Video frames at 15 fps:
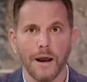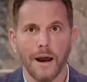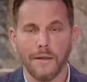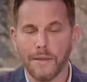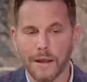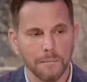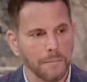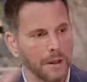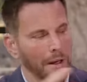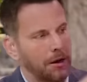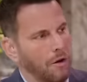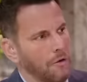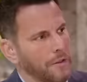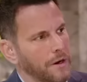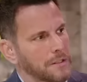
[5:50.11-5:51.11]
And then I'm
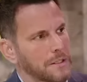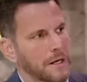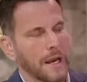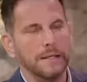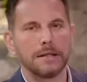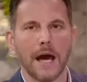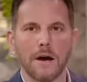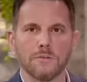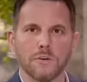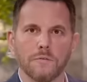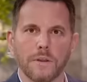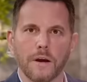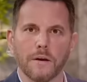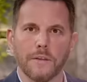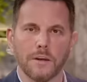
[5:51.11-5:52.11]
like, oh, there's a nice house over there.